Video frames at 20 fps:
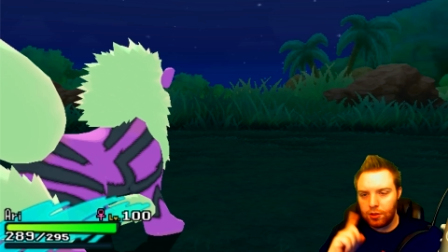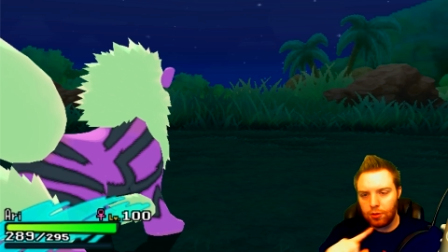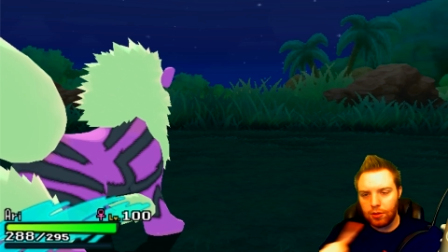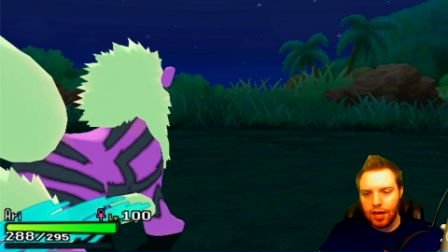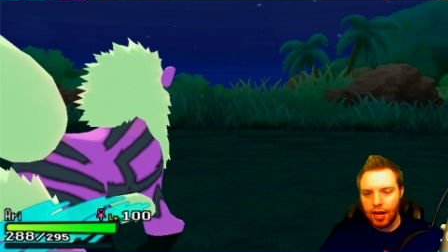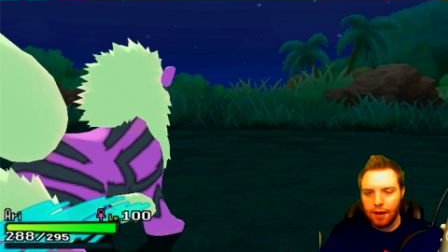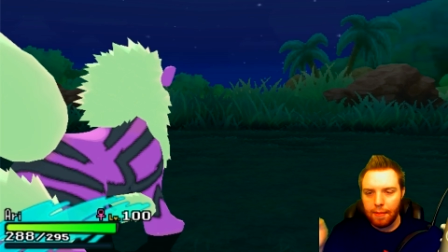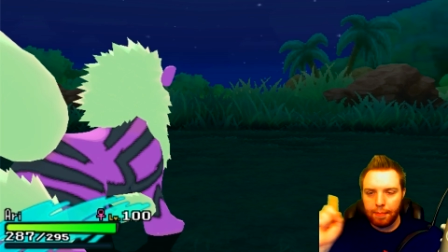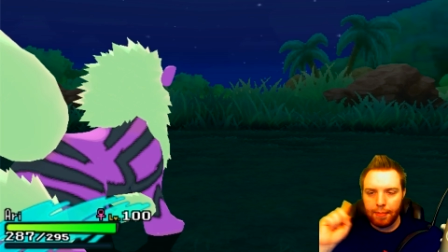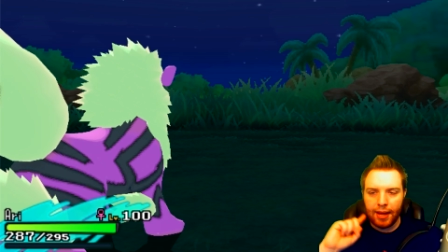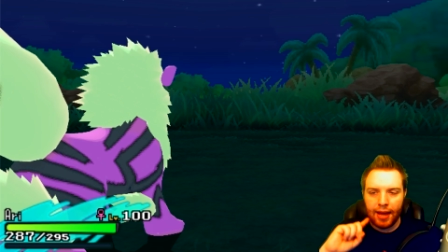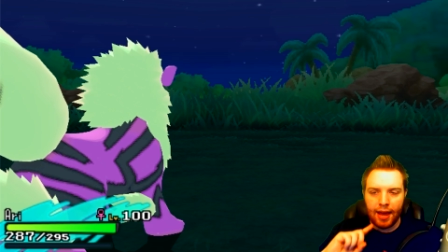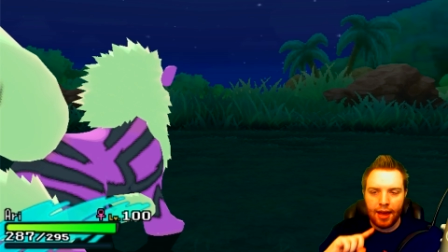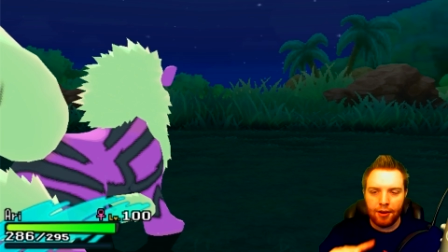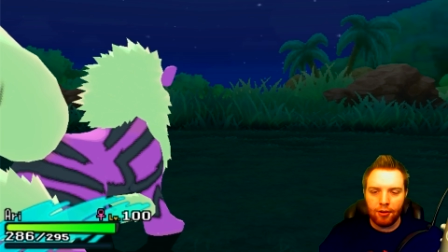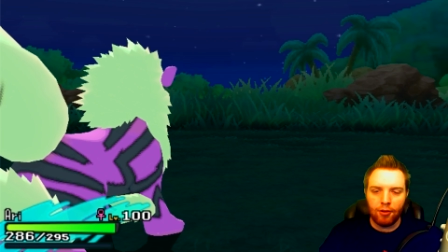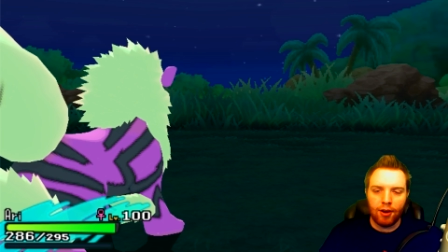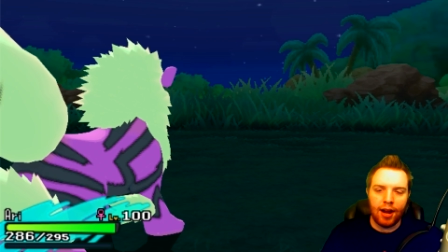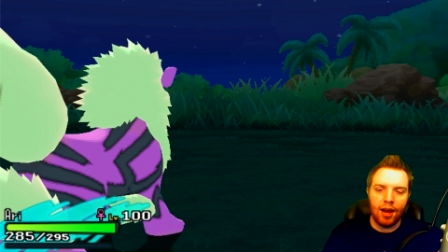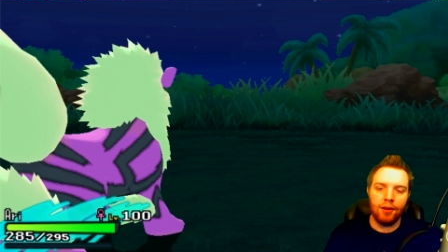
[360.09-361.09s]
kind of pan
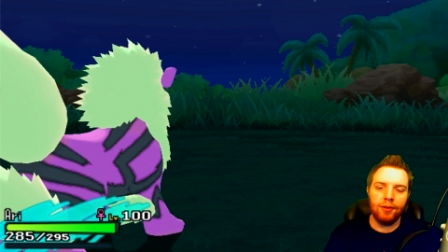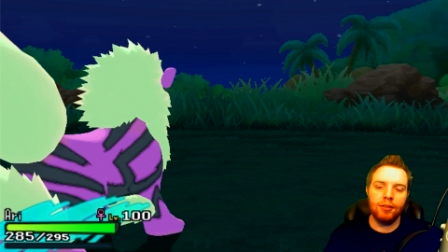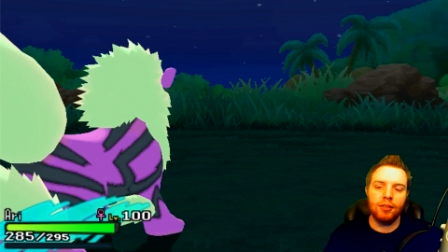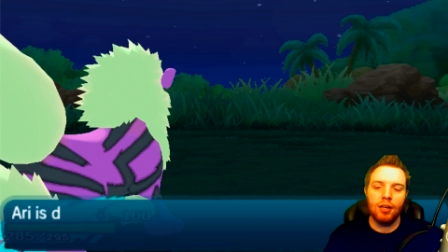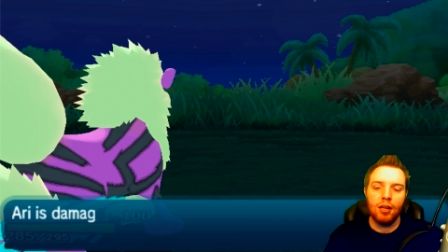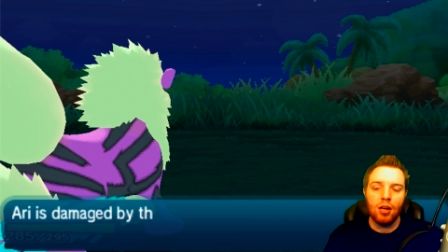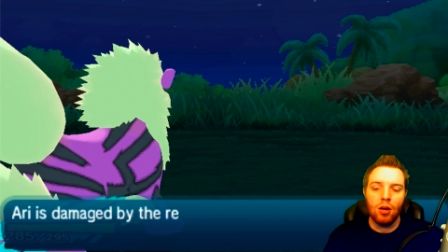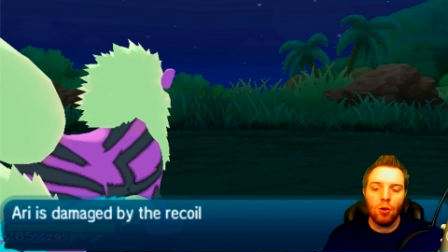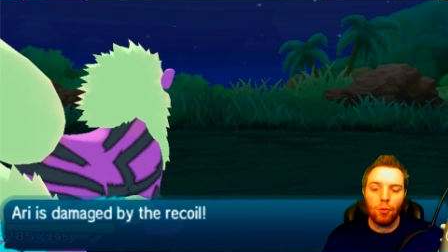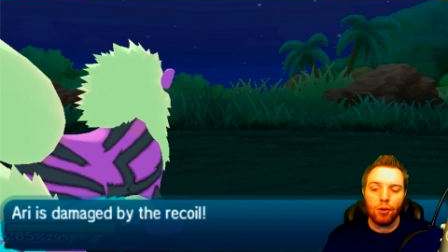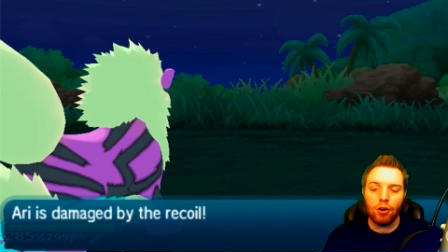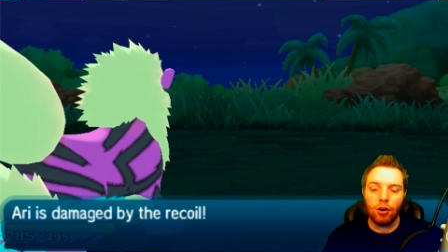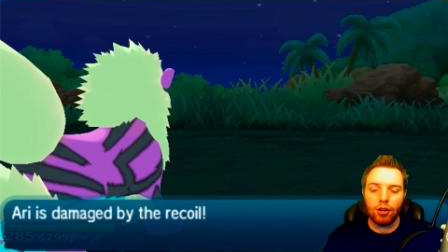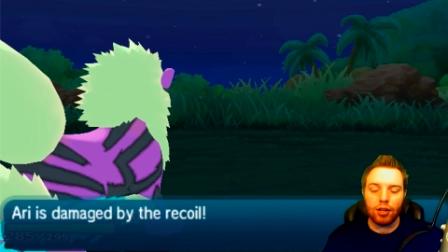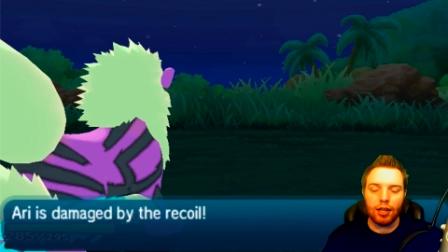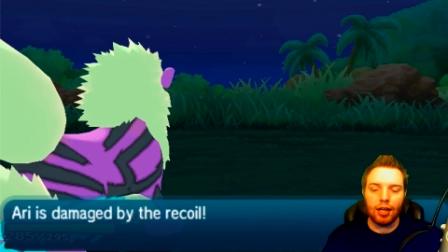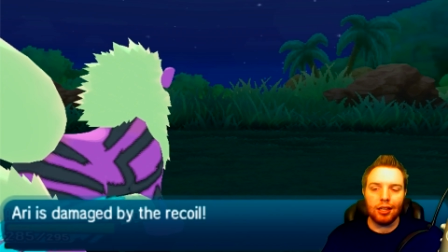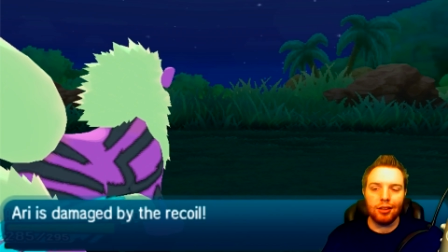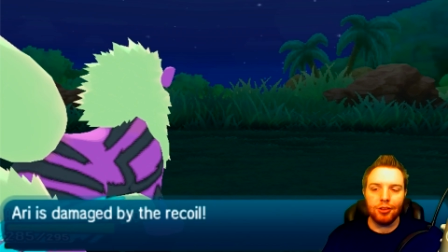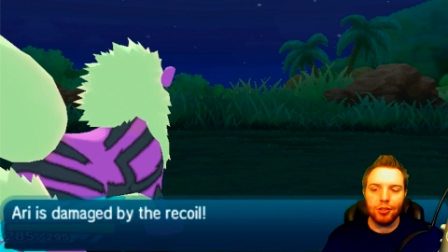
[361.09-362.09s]
around what
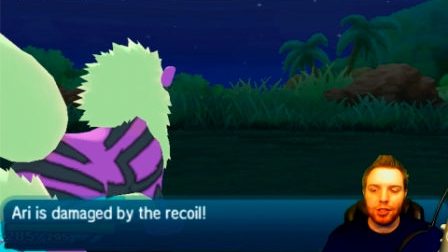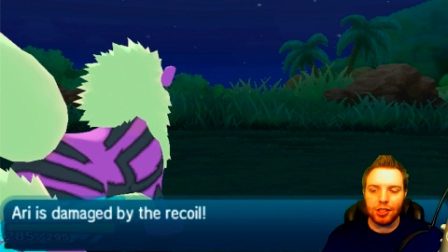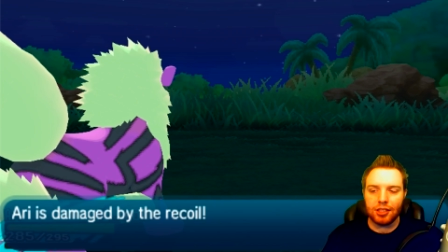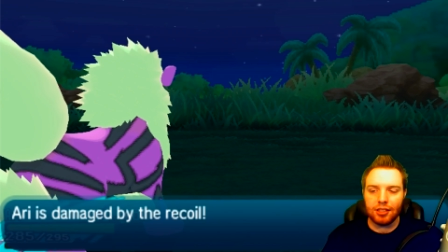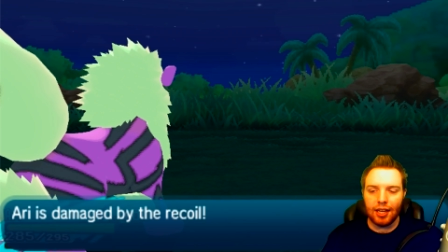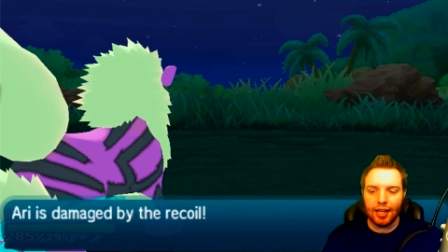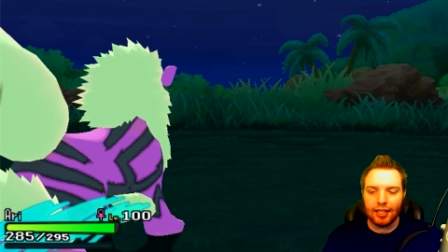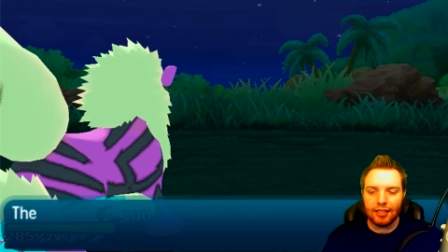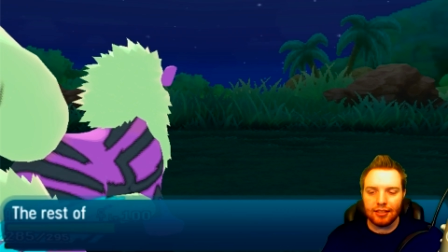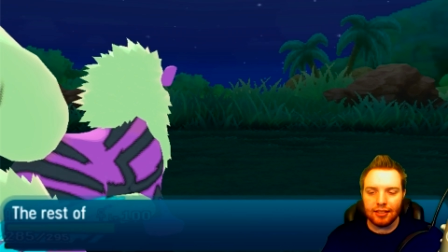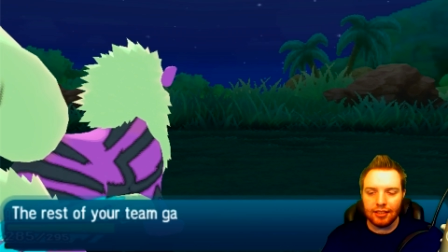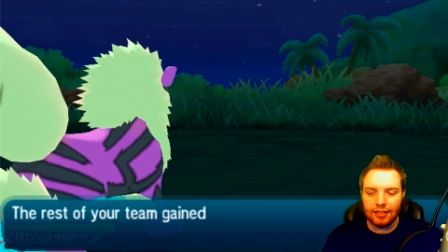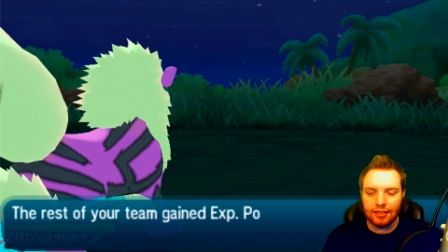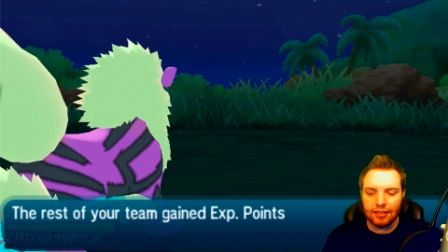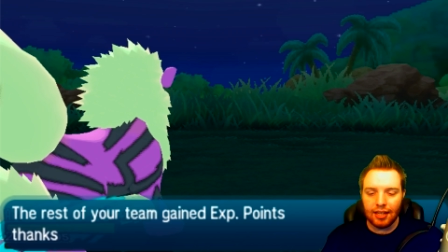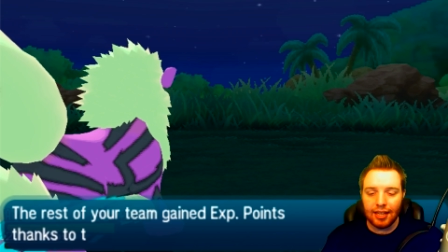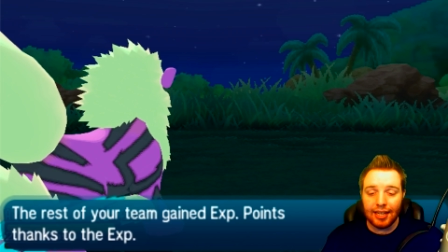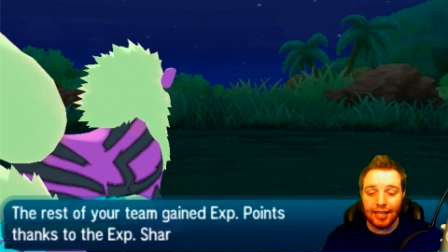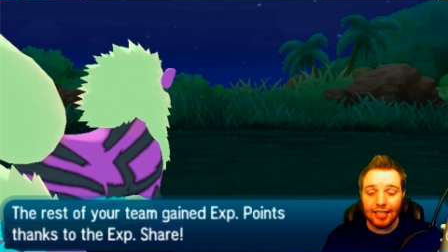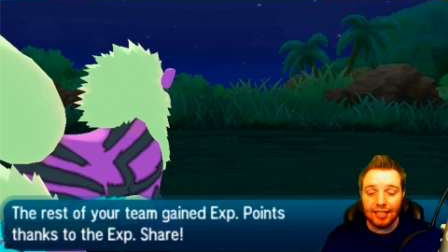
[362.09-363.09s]
Arcanine looks like, since
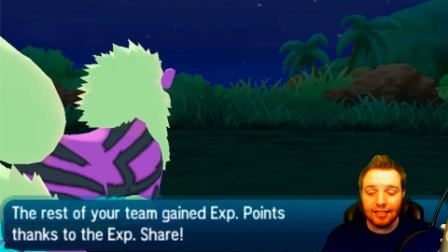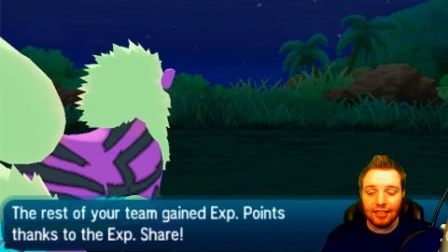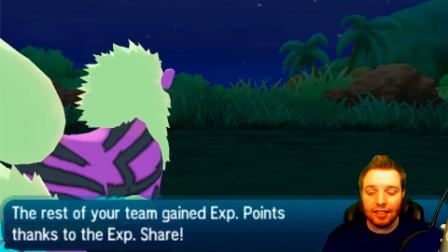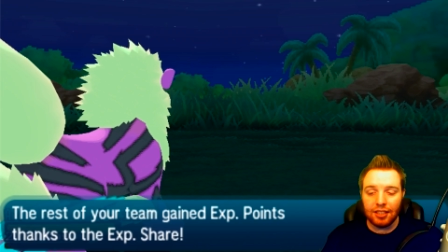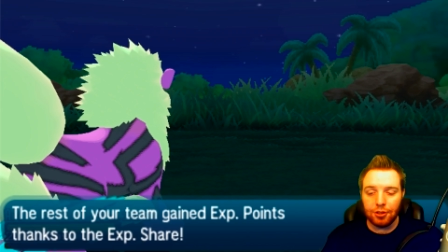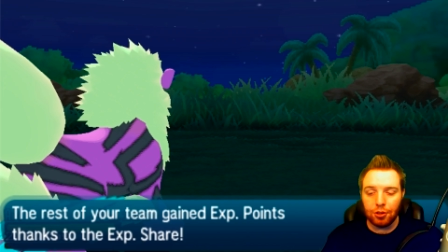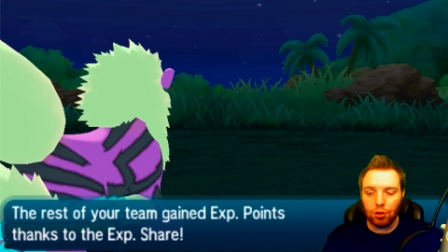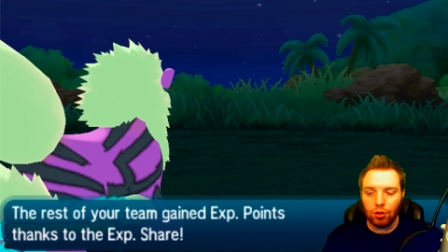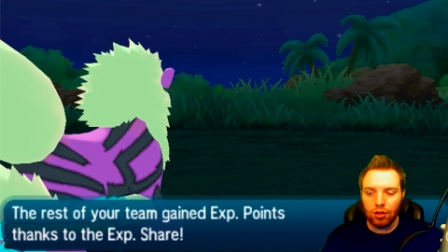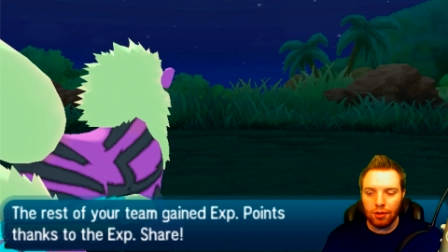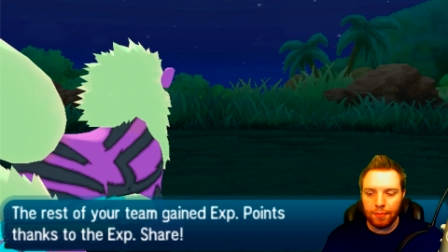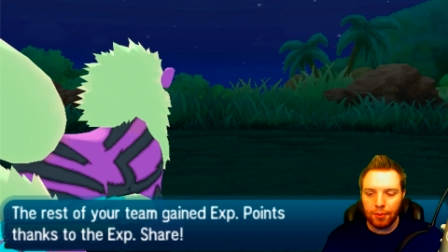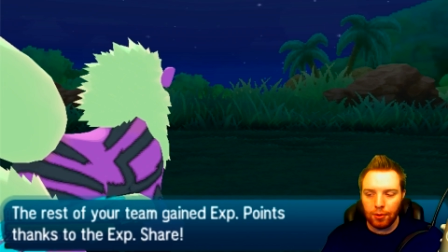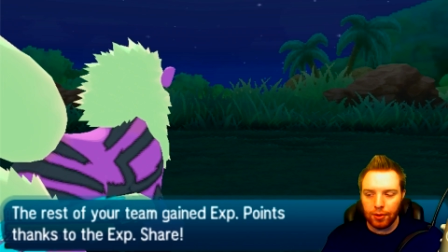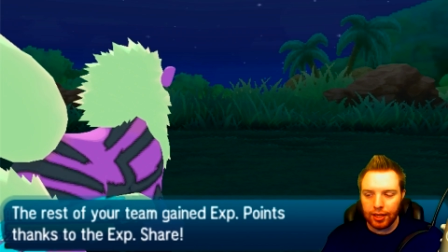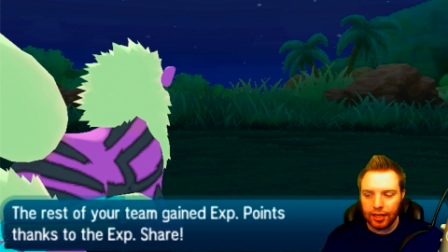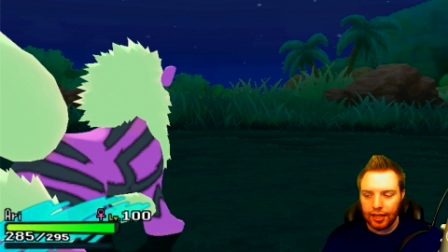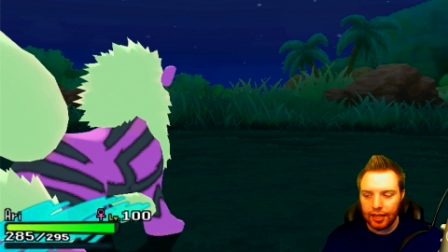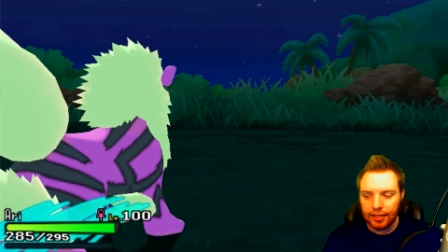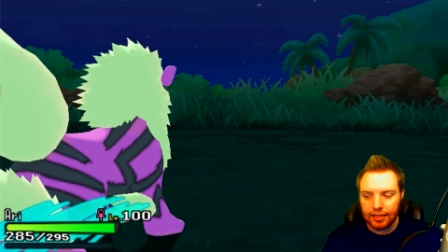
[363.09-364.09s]
uh, it is in the Alolan
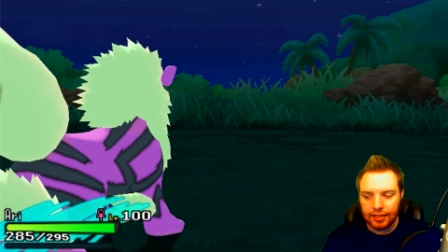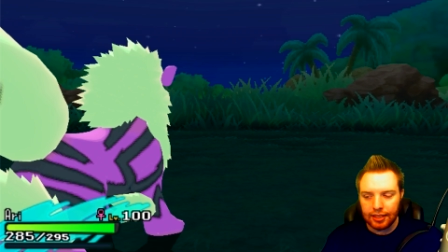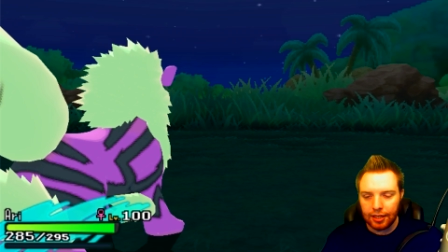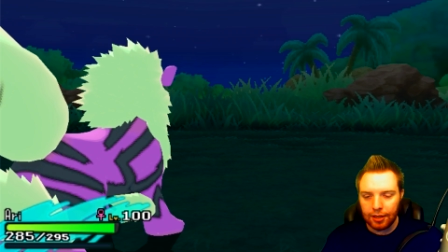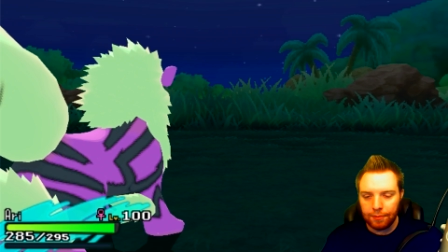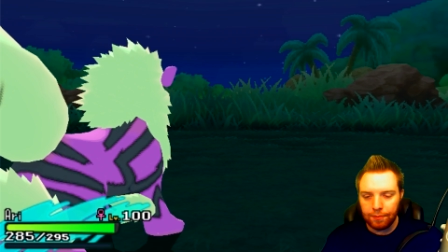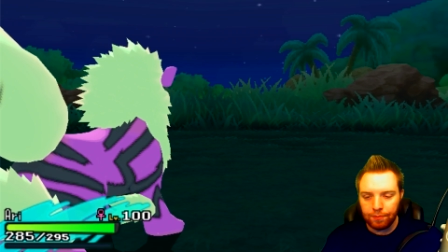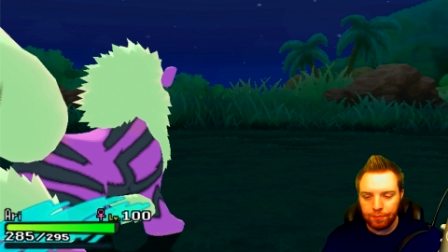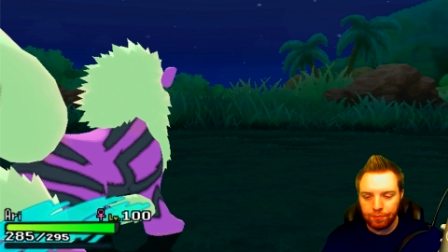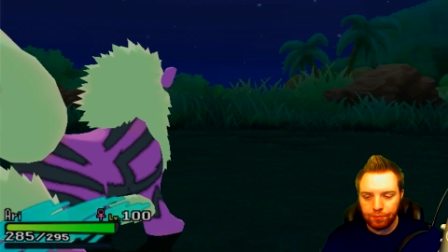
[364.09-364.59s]
Pokédex here.